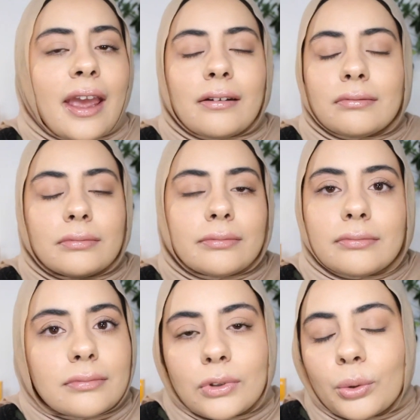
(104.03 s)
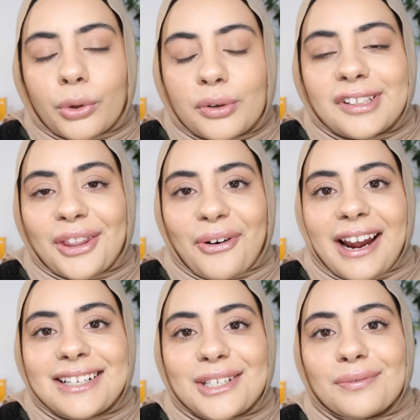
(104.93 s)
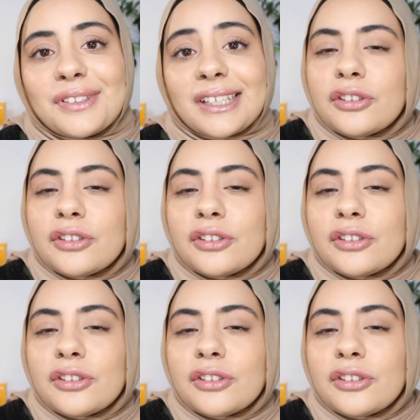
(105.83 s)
and all those other actives.